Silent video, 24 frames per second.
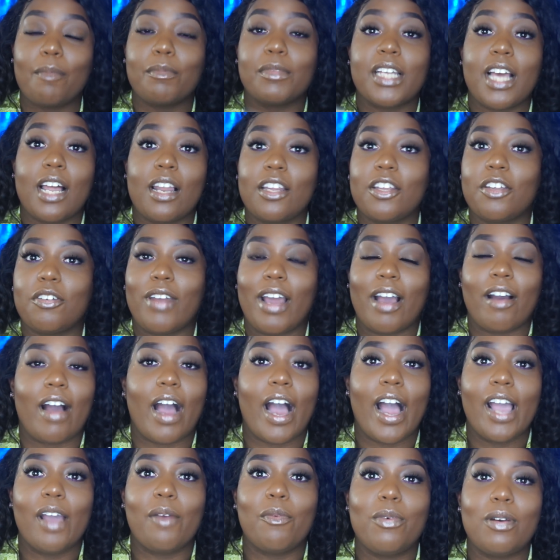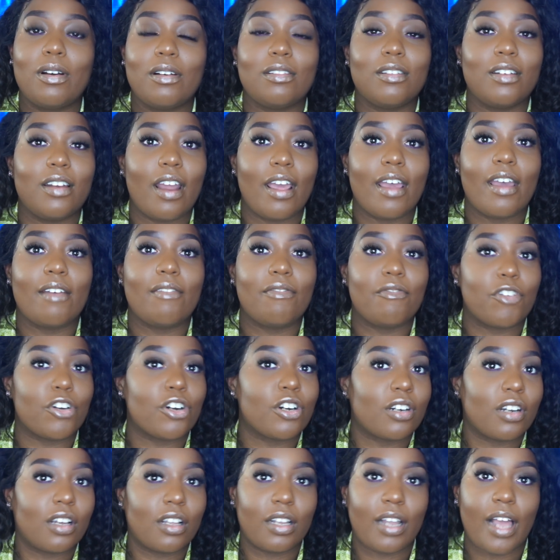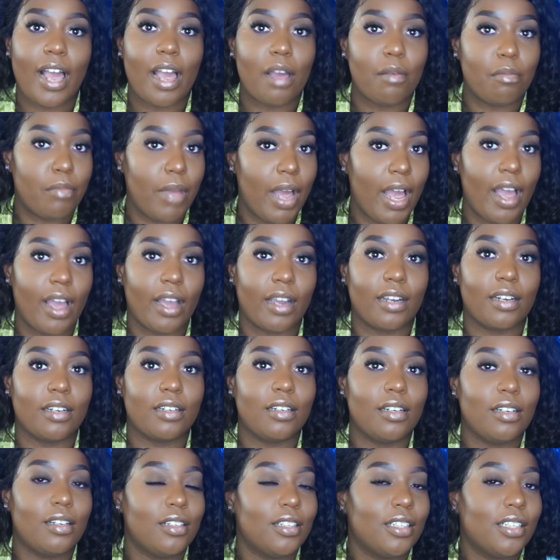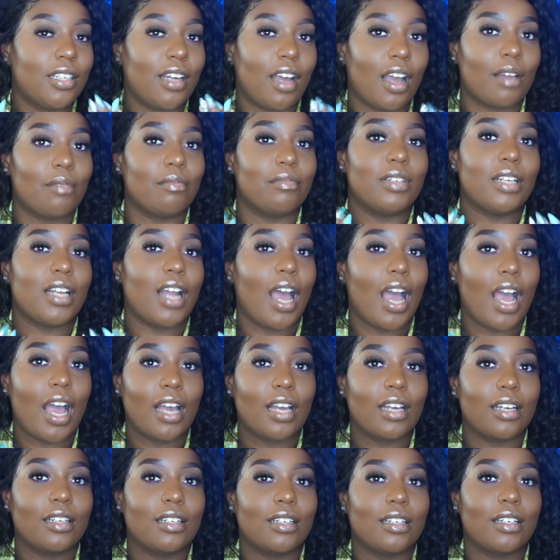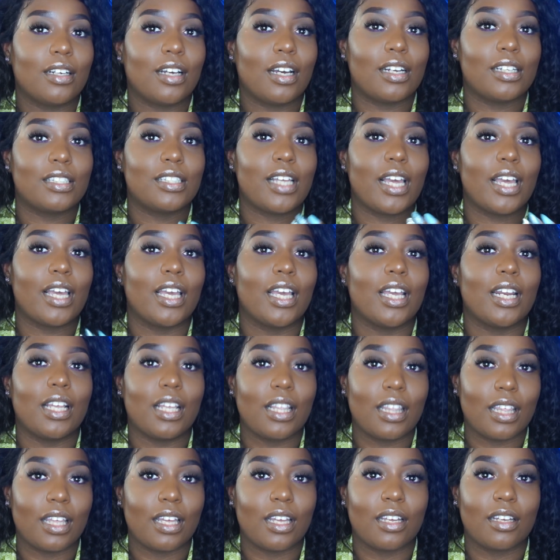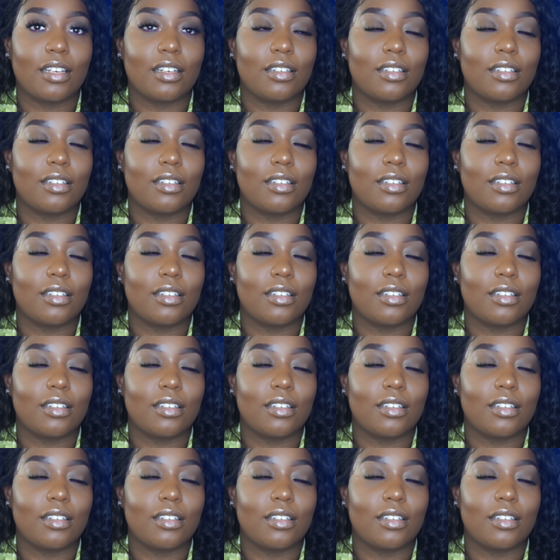telling you now, I will never clap back. I'm not going to say anything.